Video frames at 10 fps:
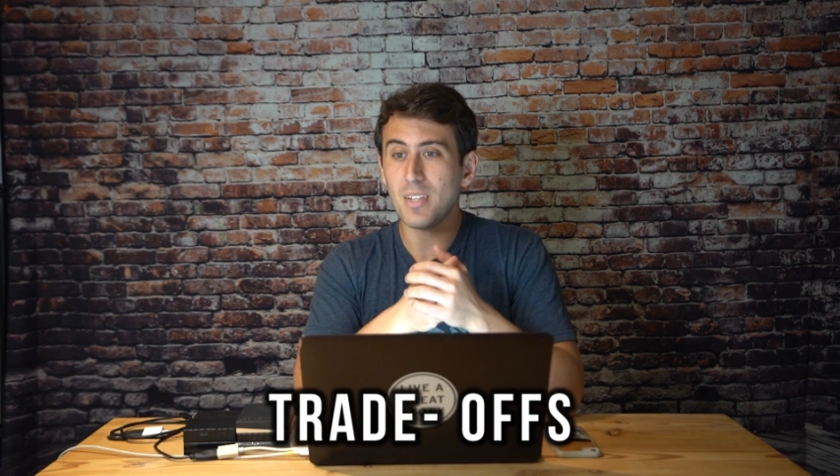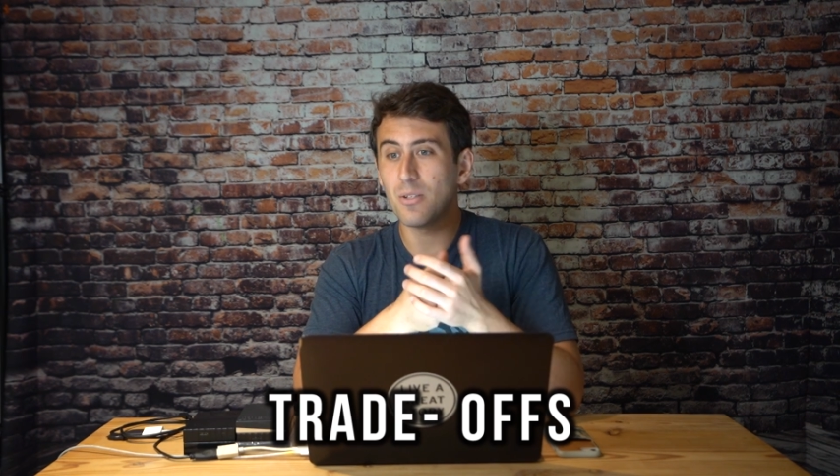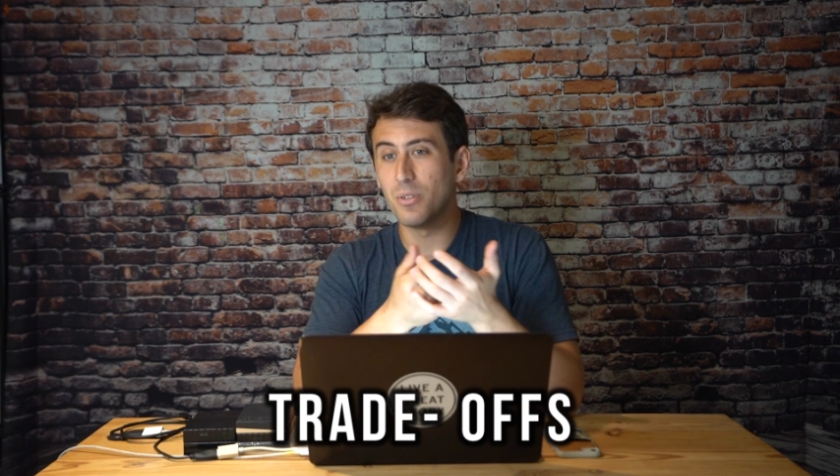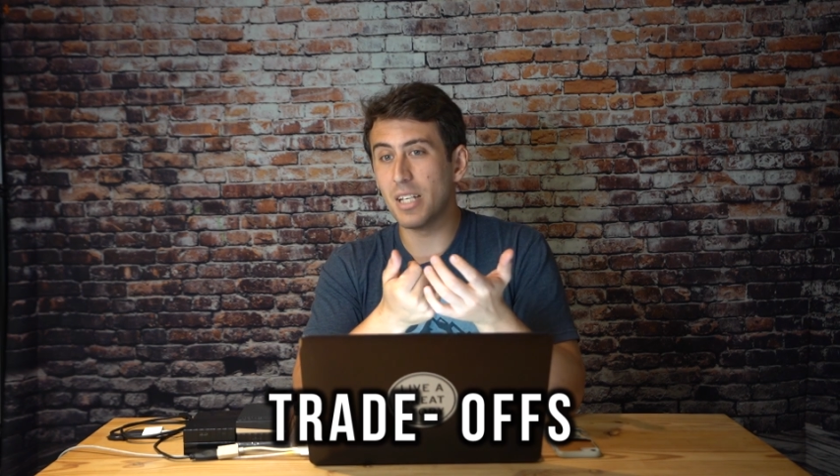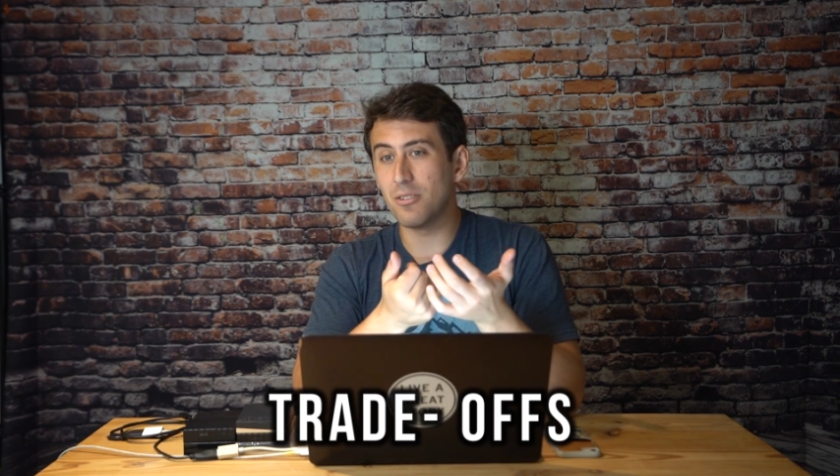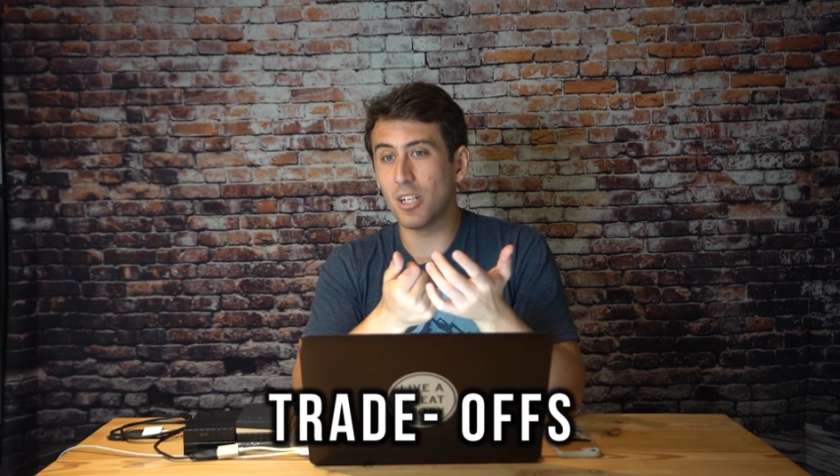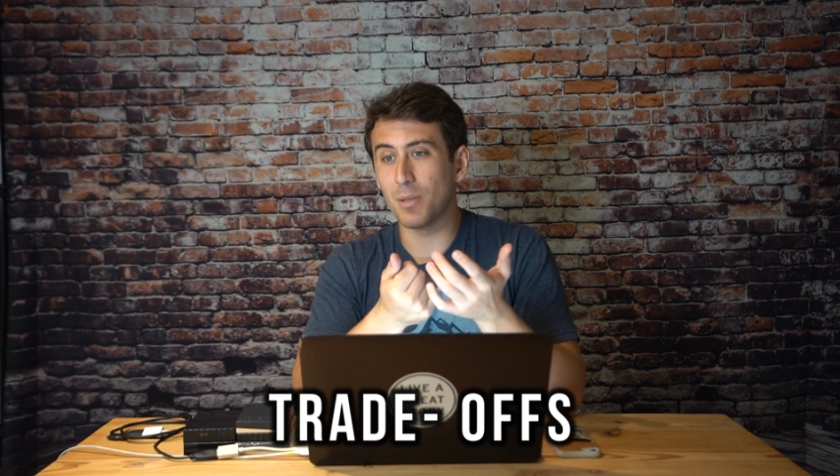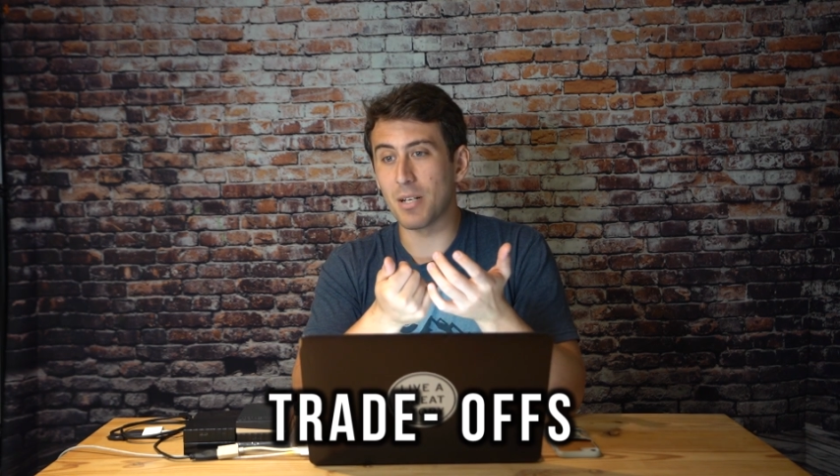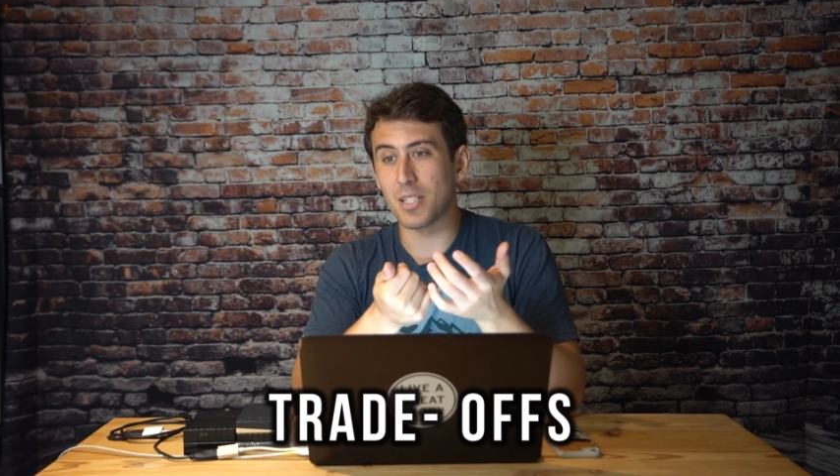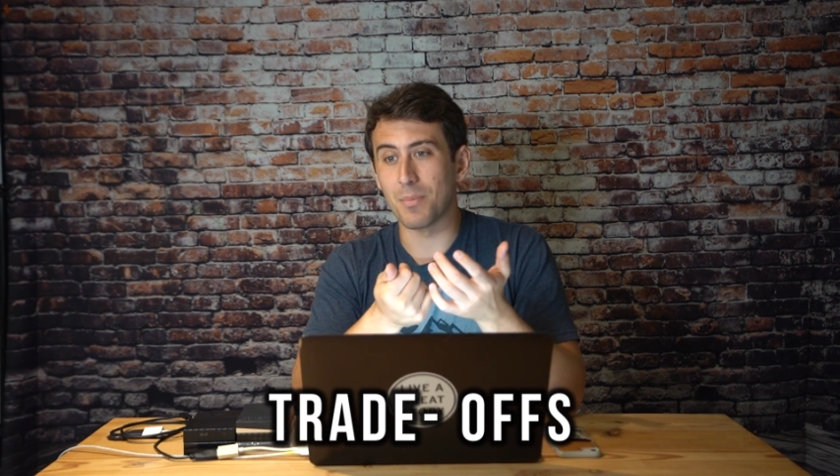well, they were talking
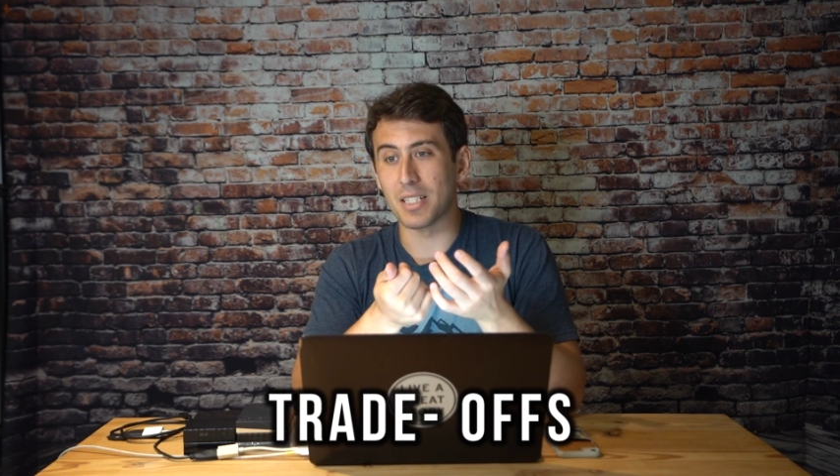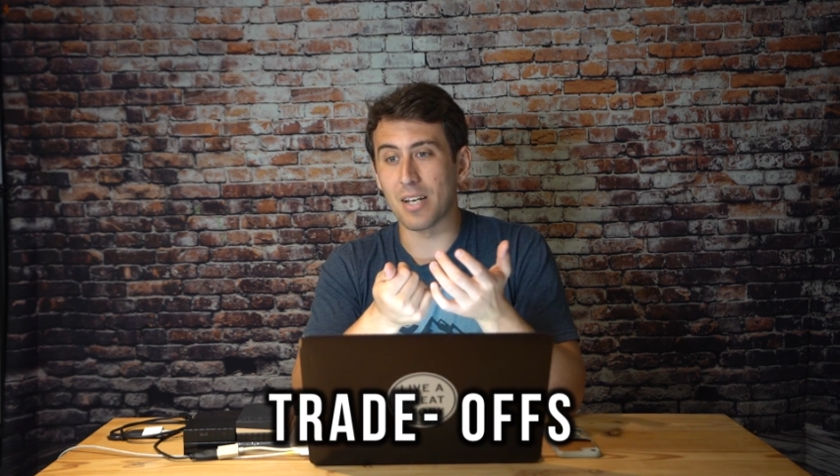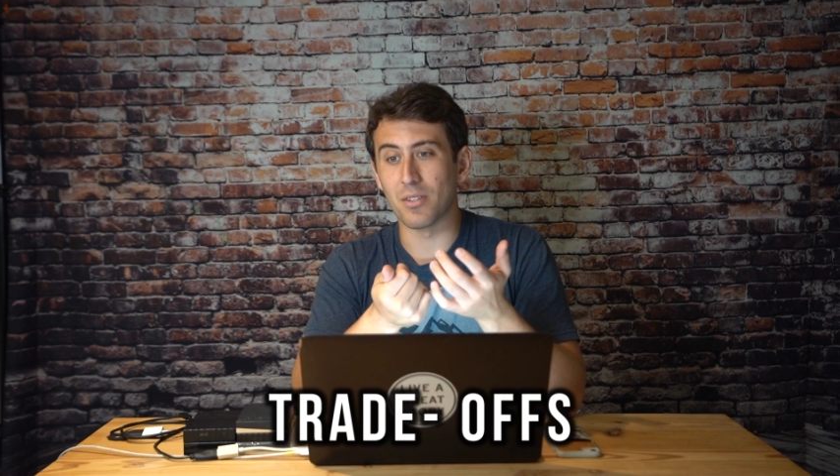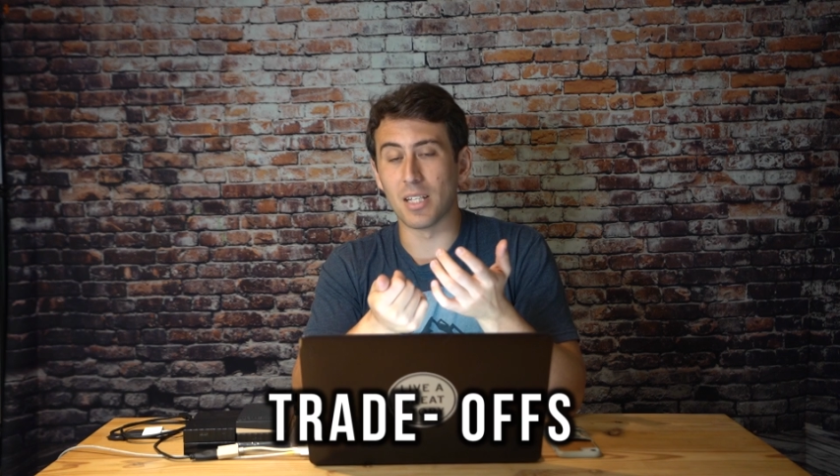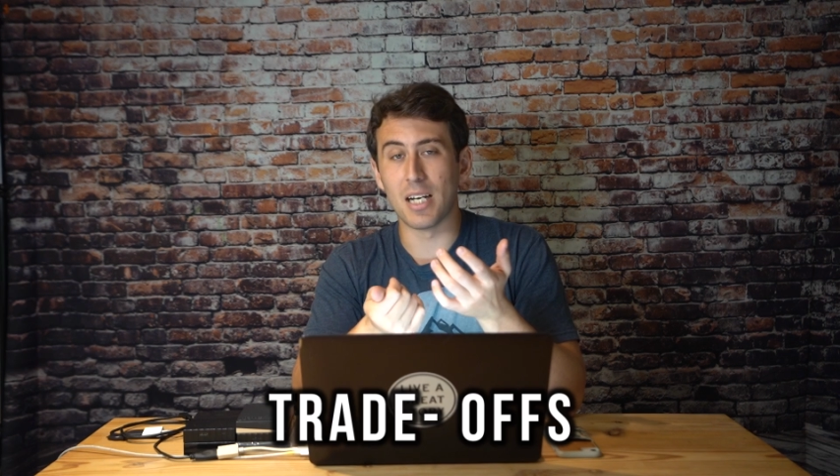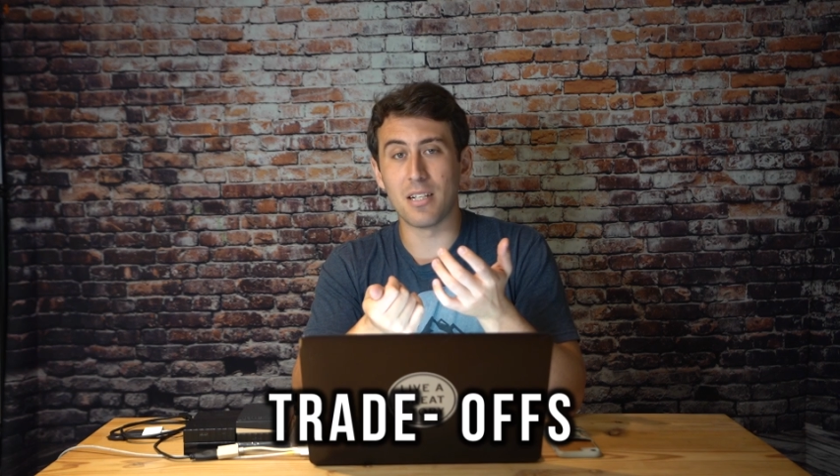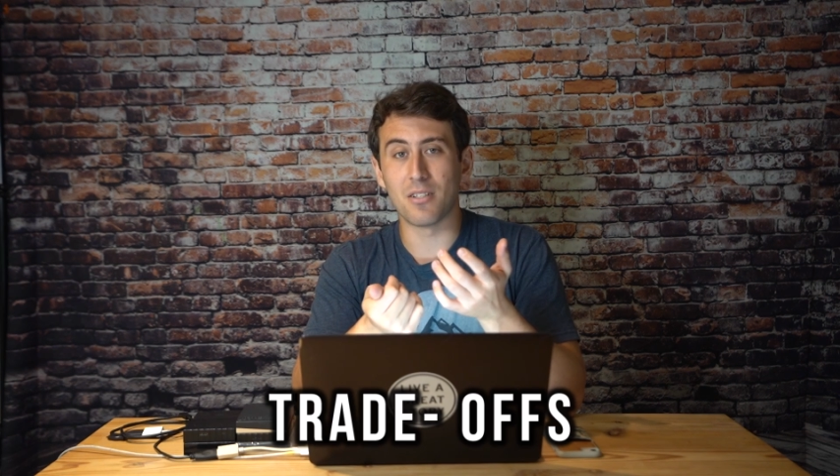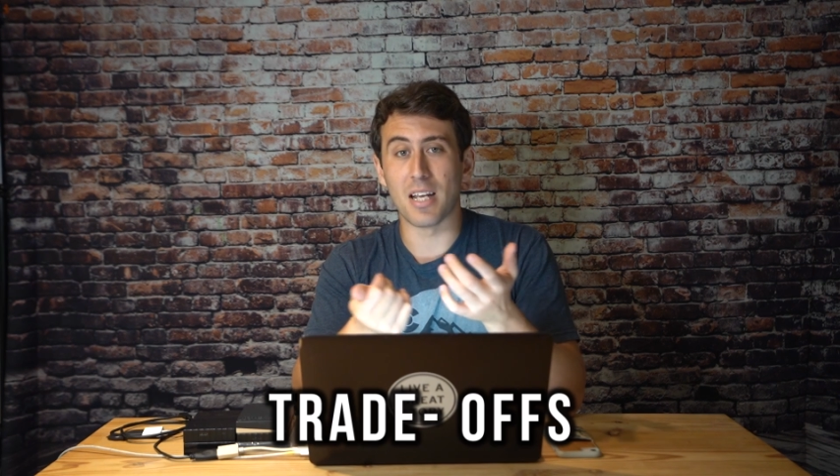about something down the line,